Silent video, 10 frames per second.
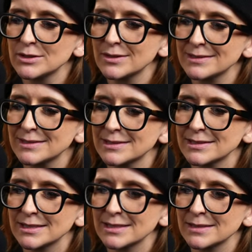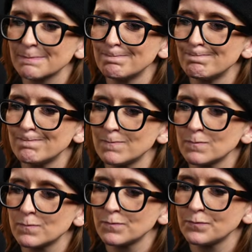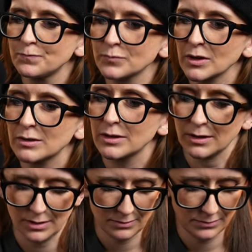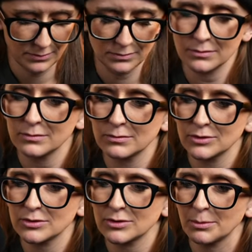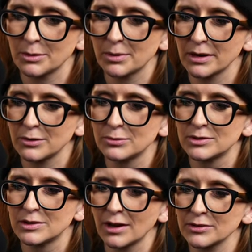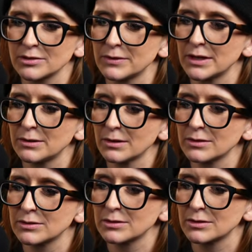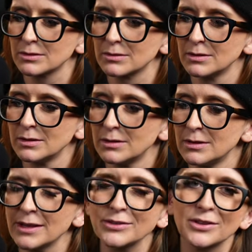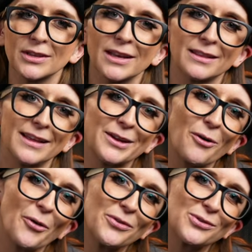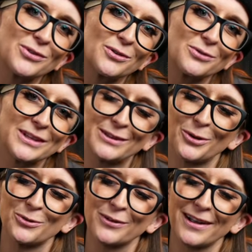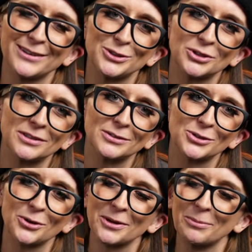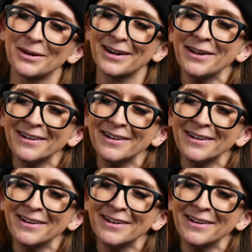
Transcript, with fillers: Let's see. Oh yeah. Time to pick a new disaster video to listen to. That's the thing, like all this stuff like lo-fi and chill, Joey, but